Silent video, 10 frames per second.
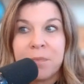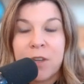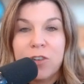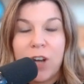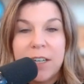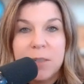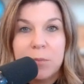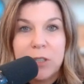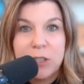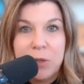tried to
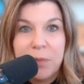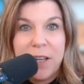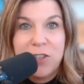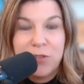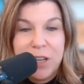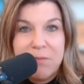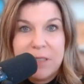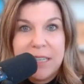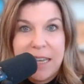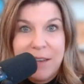pursue my dreams
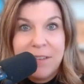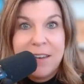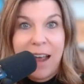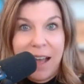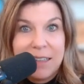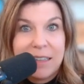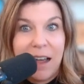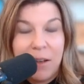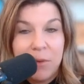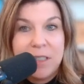even as
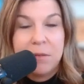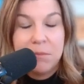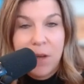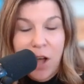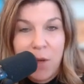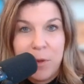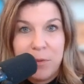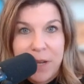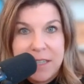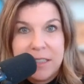I was a mom and
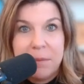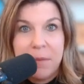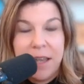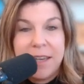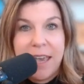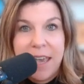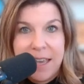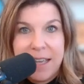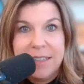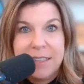raising my
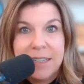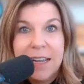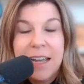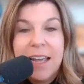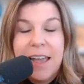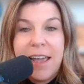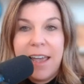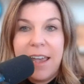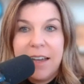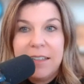kids.
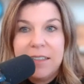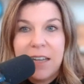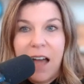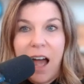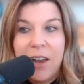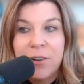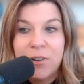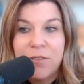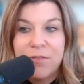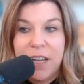And I don't
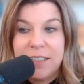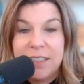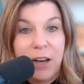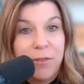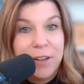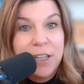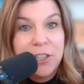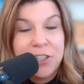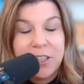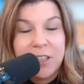know if that's
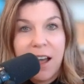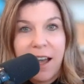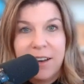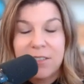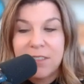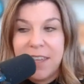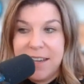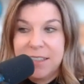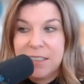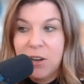selfish. I don't
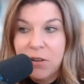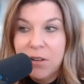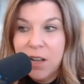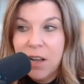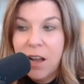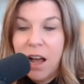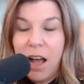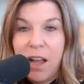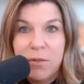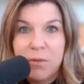think so.
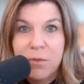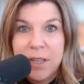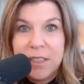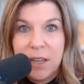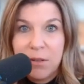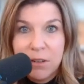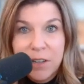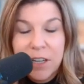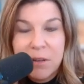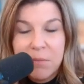I was a
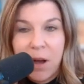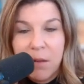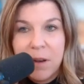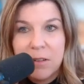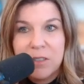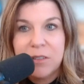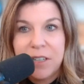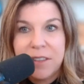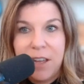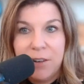really good mom and I was
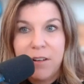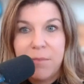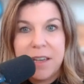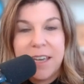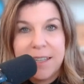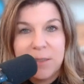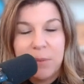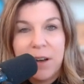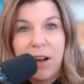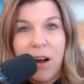really there for my kids,
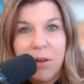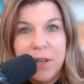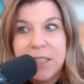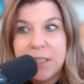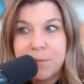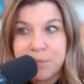but I always